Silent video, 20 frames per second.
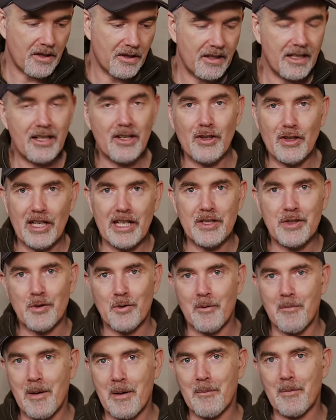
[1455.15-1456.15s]
the thing you need to
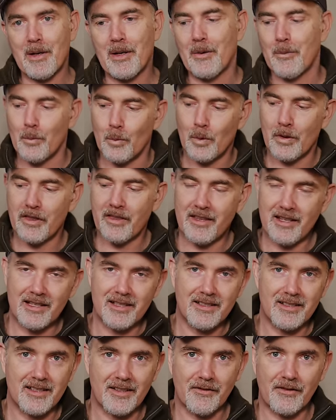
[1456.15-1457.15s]
remember with
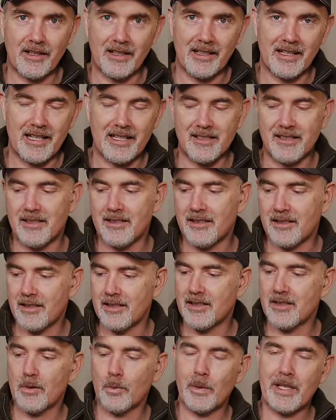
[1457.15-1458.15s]
these different lenses
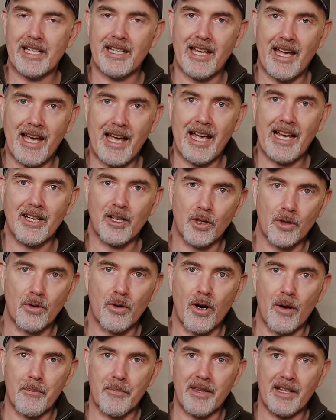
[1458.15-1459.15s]
is we can
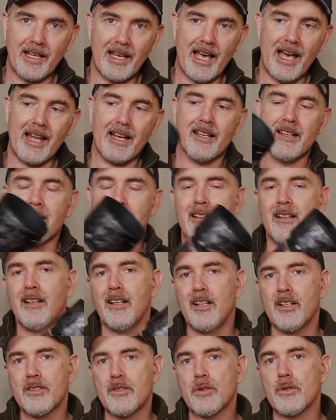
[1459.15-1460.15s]
crop the Canon
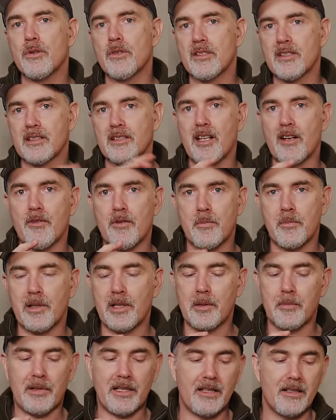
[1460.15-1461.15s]
to 600
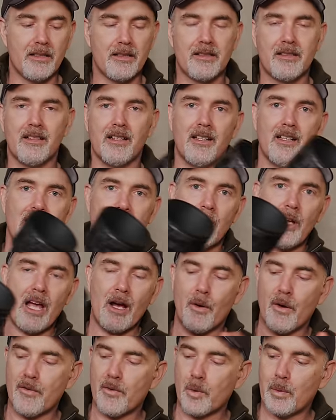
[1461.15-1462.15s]
millimeters.
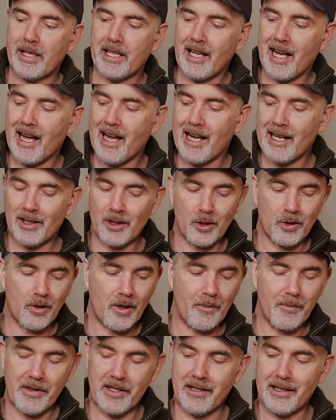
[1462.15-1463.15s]
However, we can't
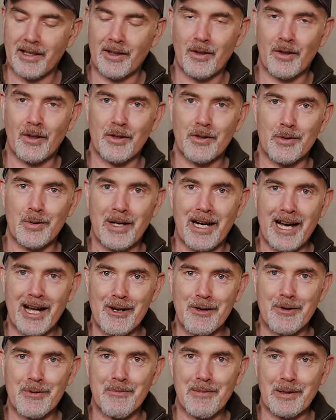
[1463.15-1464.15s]
crop the Nikon to
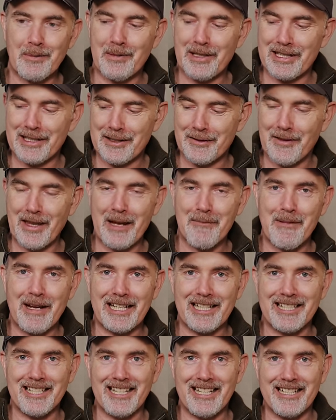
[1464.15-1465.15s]
100 millimeters, if that
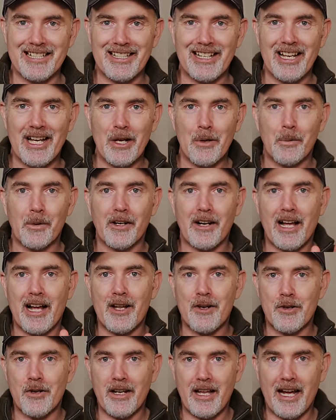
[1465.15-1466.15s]
makes sense. We're at
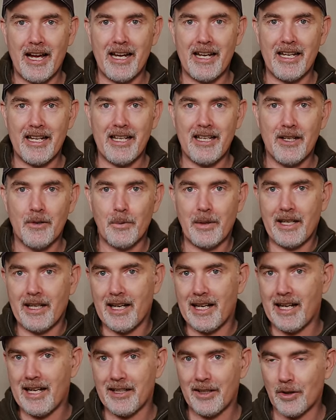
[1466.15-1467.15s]
180, we
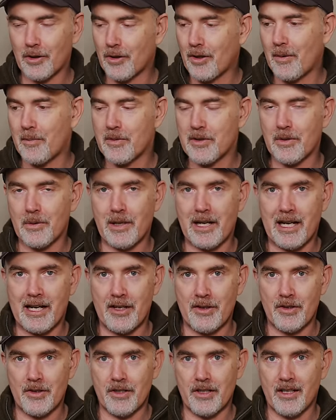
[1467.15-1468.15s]
can't crop to
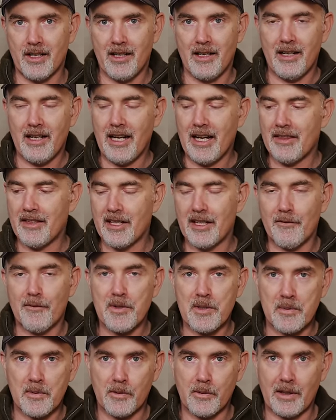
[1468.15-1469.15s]
100. And the
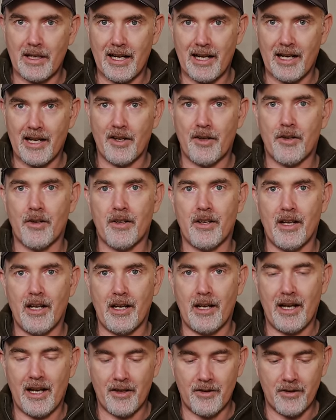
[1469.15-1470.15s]
difference between 100
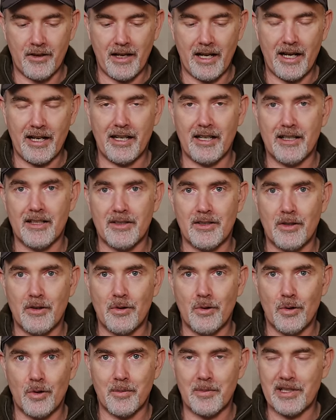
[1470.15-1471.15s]
and 180 is
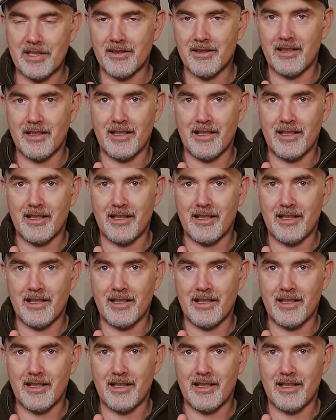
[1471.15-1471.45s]
enormous.